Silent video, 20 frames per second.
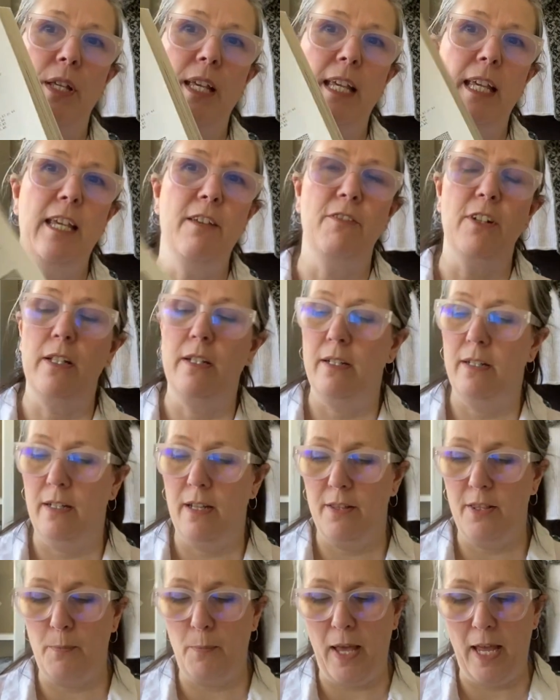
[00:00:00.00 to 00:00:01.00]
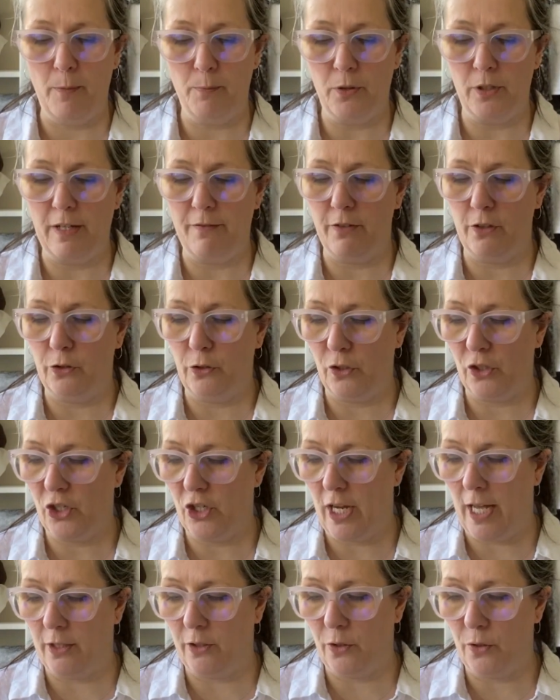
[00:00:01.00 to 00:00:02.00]
The paper even looks
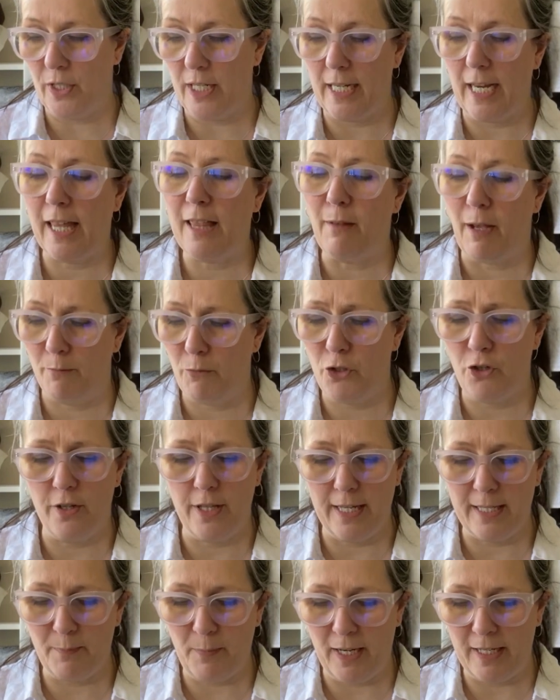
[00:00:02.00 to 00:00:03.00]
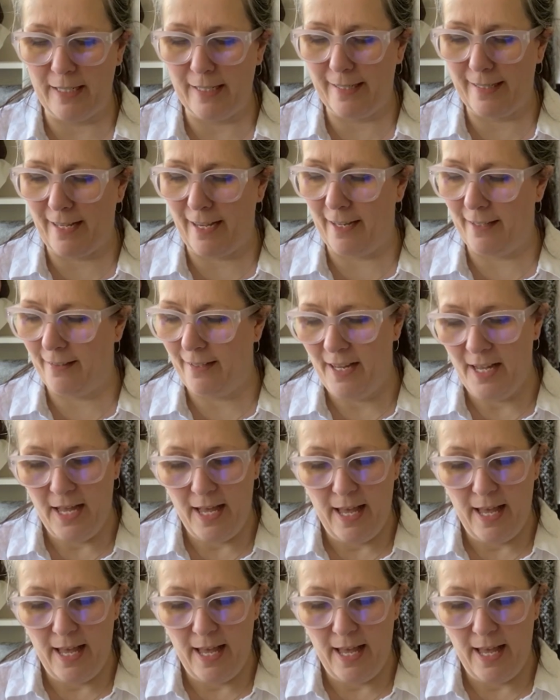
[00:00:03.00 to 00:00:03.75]
yellowed, and I'm sure that's by design.